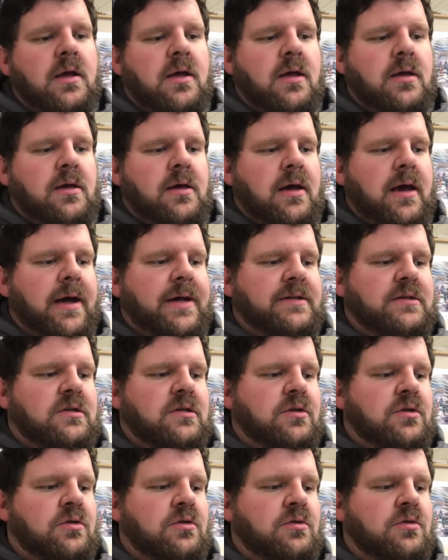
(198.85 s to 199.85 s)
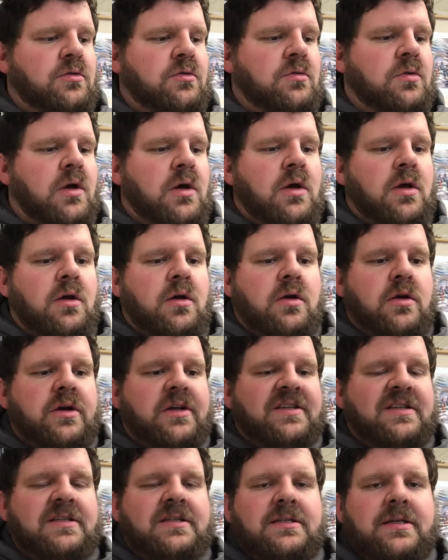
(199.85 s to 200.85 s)
He had to
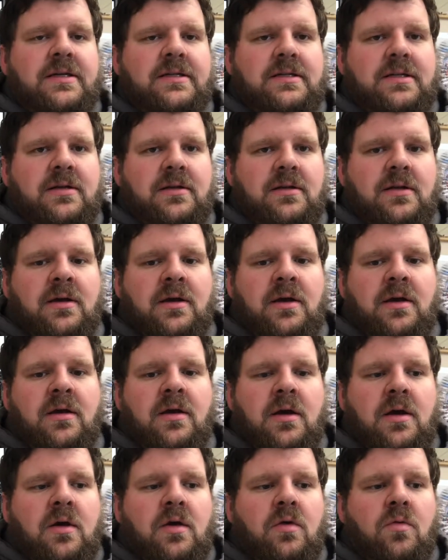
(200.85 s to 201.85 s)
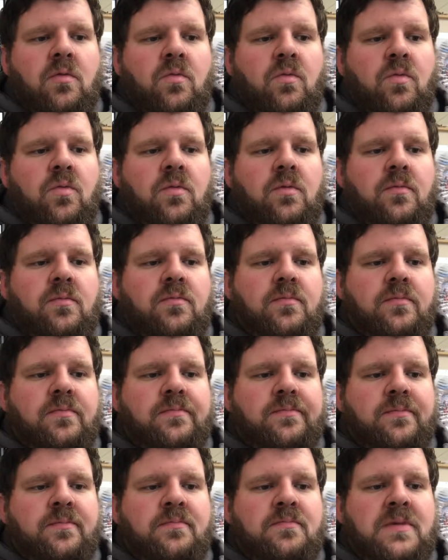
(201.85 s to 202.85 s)
consistently
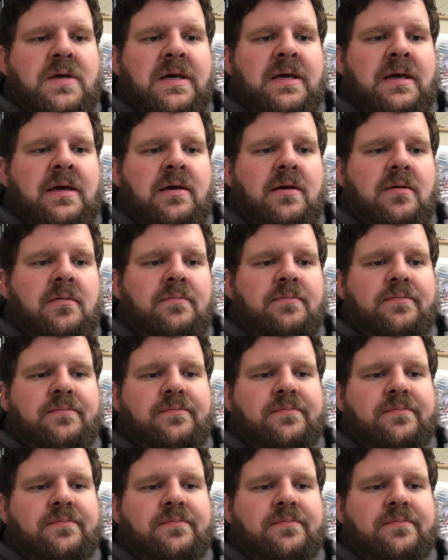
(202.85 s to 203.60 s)
be